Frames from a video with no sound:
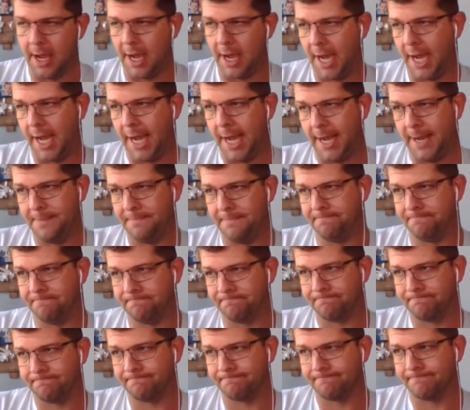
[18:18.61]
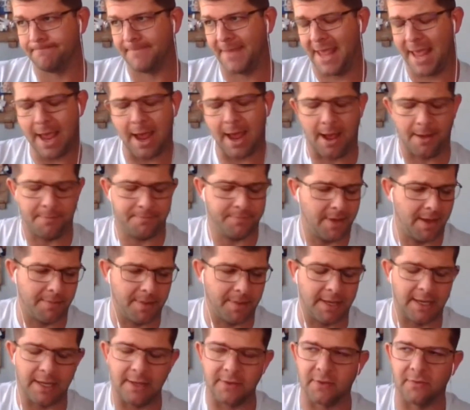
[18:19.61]
Yeah, I
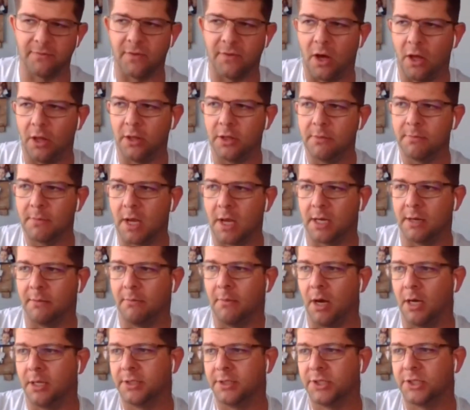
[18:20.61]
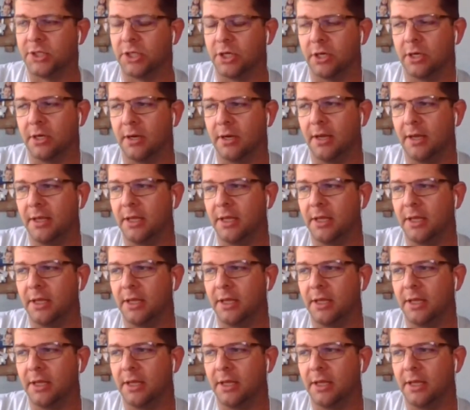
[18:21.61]
mean, he's a volume kind of monster.